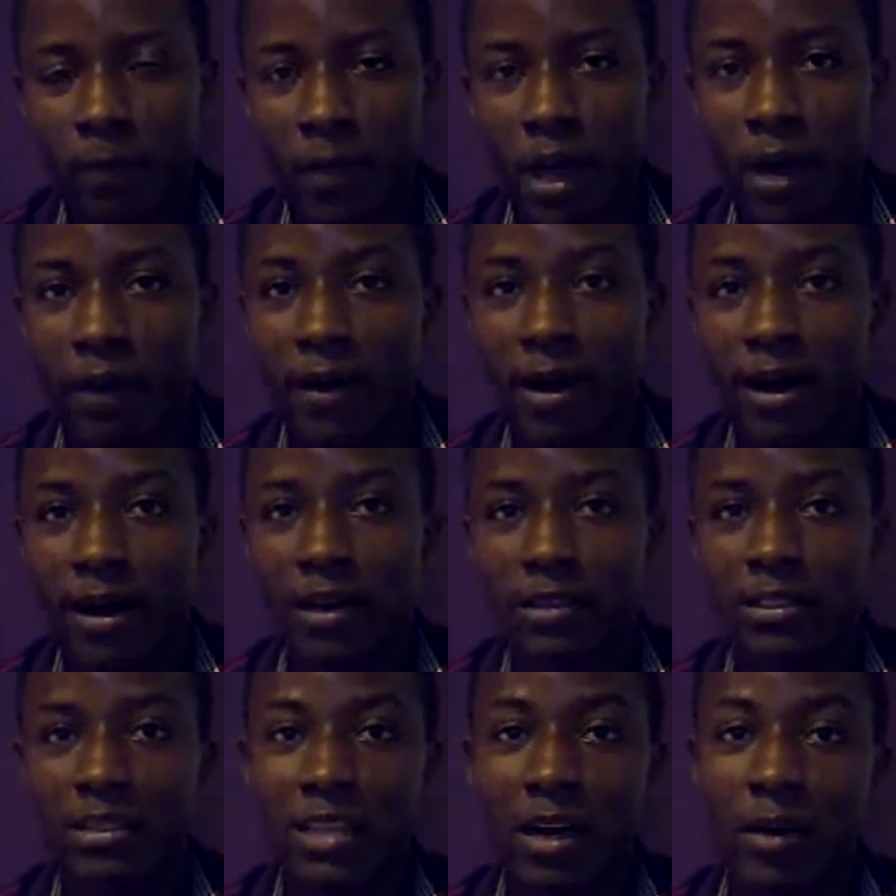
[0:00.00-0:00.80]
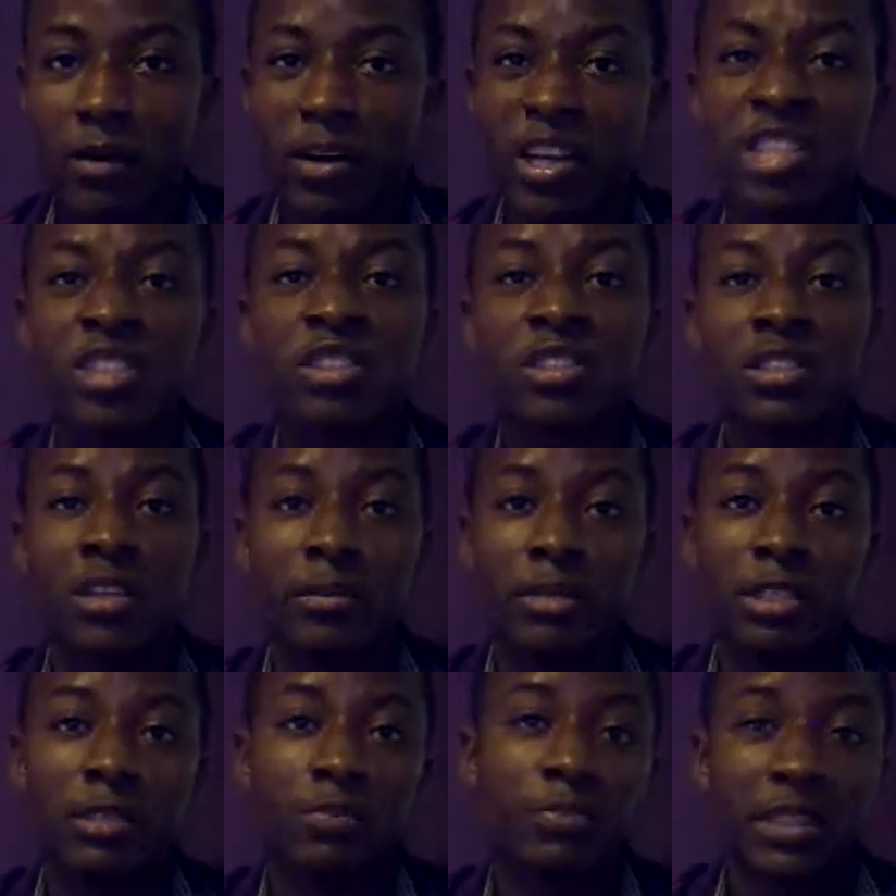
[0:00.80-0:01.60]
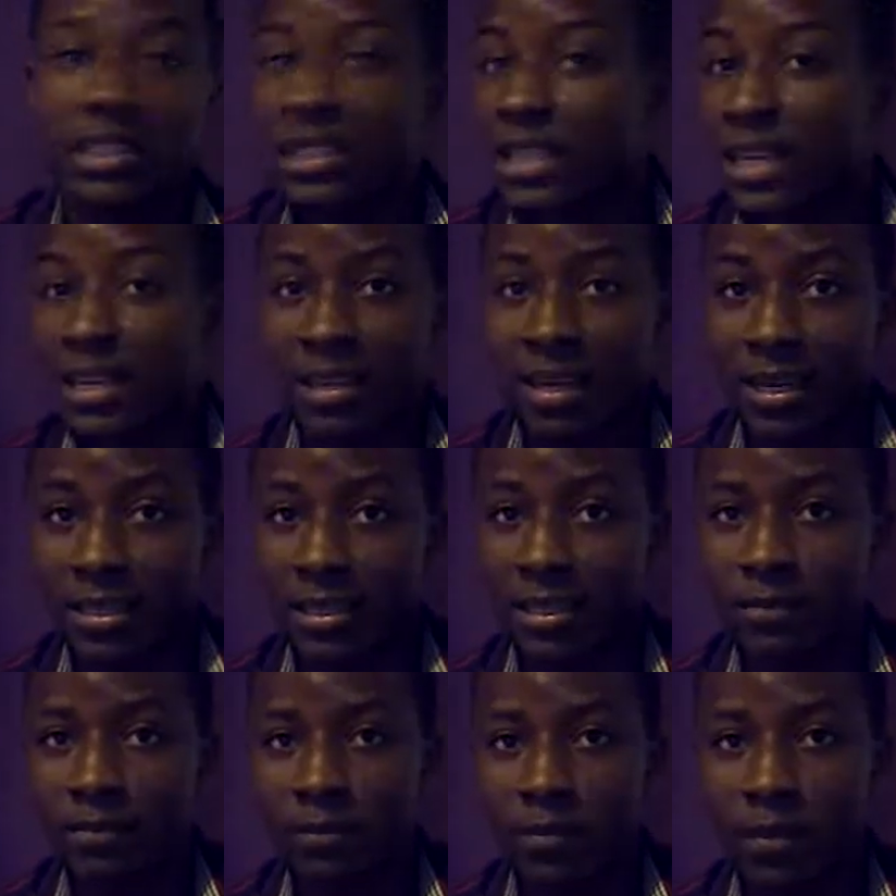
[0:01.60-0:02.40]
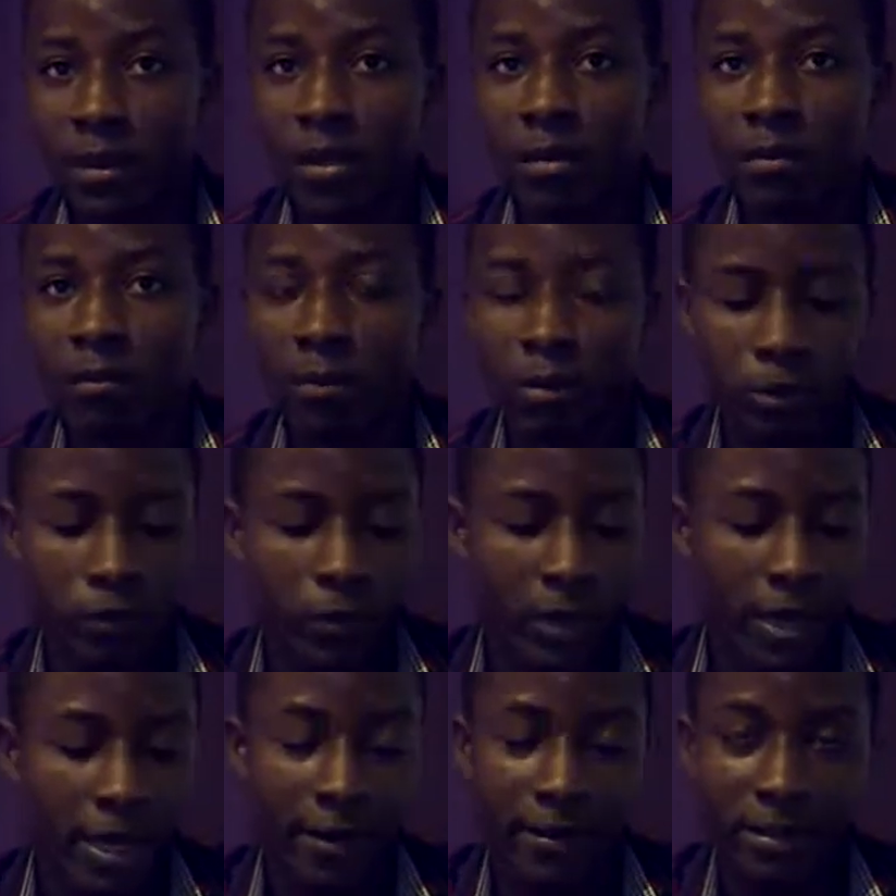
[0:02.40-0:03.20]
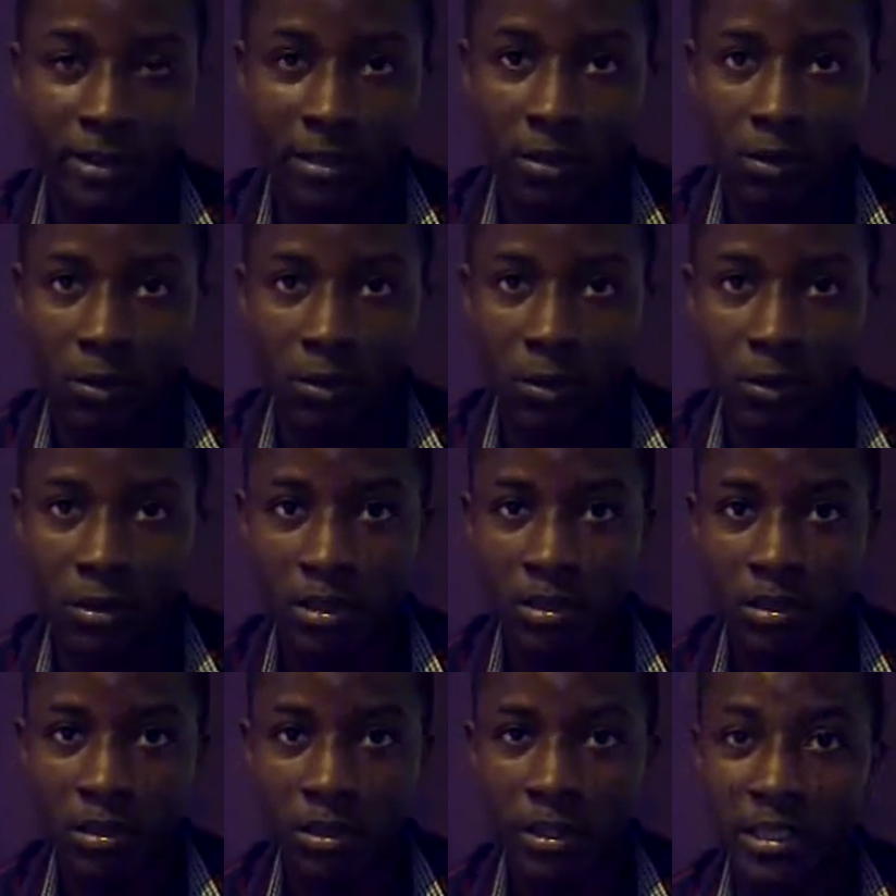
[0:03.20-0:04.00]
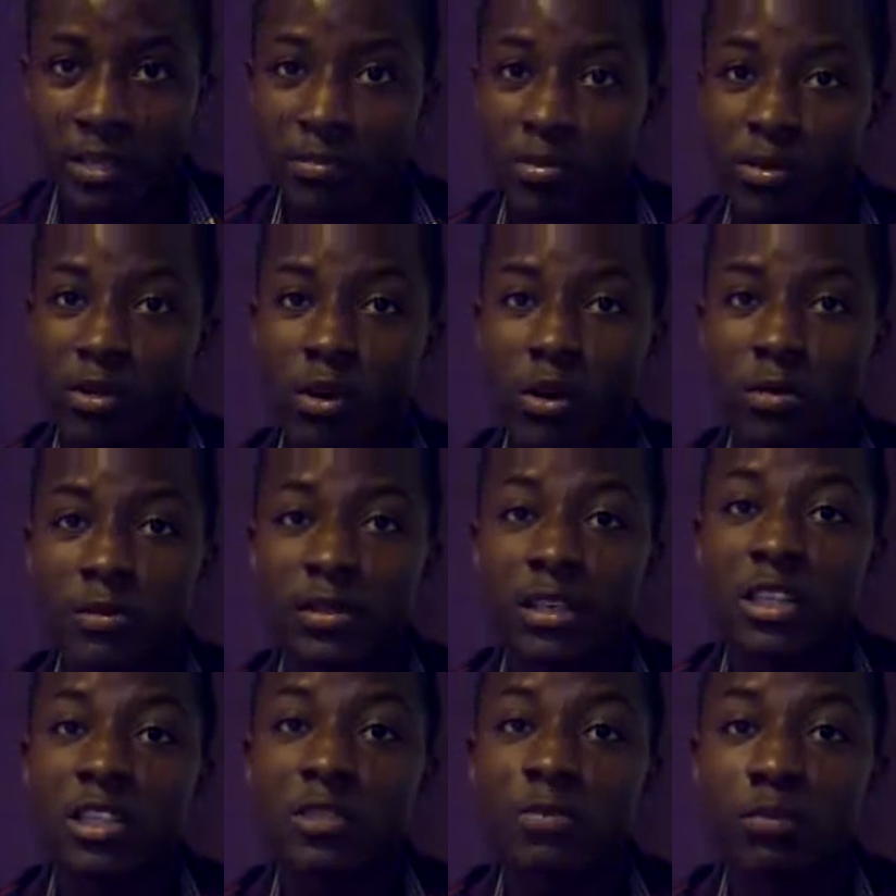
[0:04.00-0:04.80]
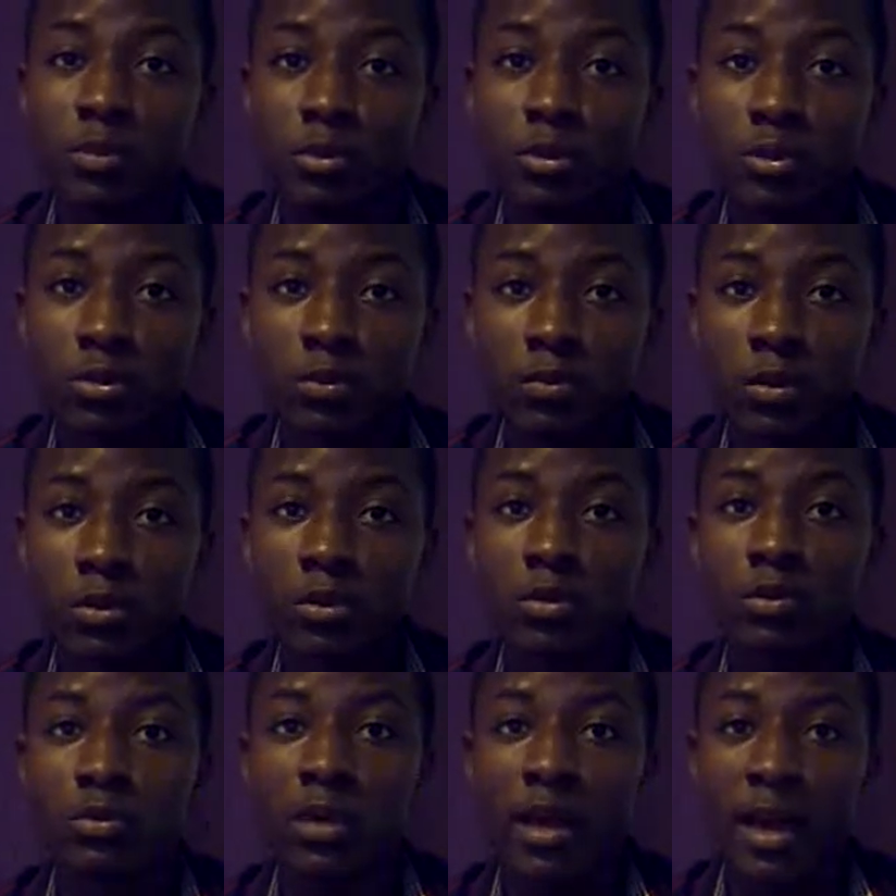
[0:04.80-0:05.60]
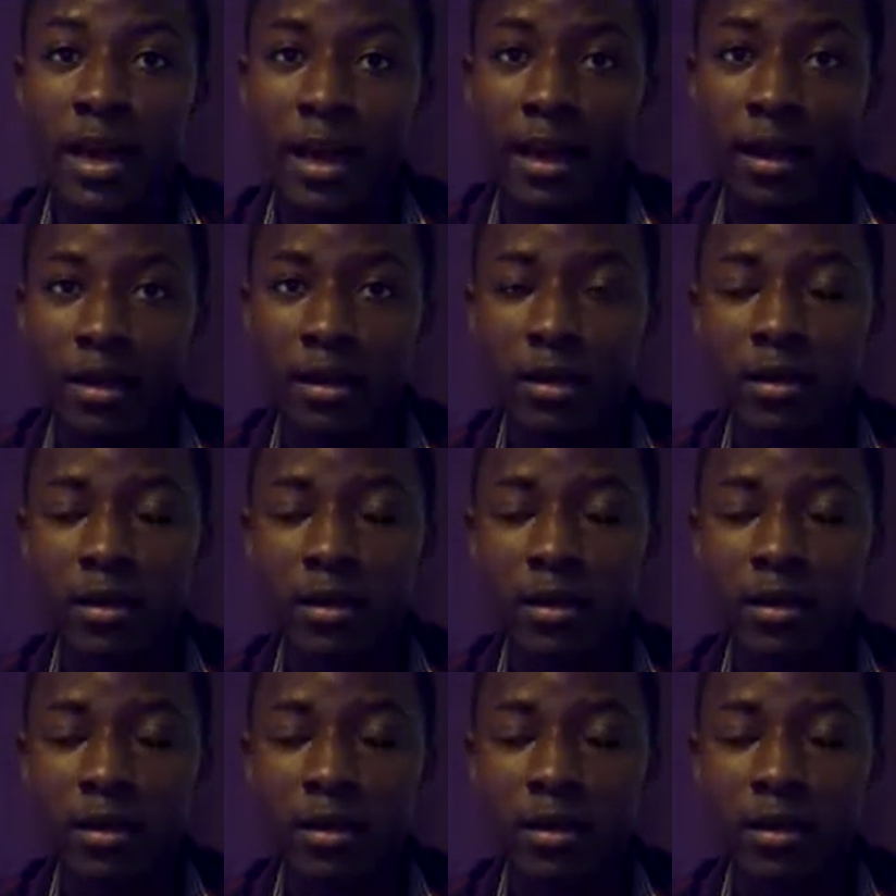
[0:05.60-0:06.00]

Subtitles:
our circulation system is pretty airtight. But when there is a cut, it becomes exposed to air.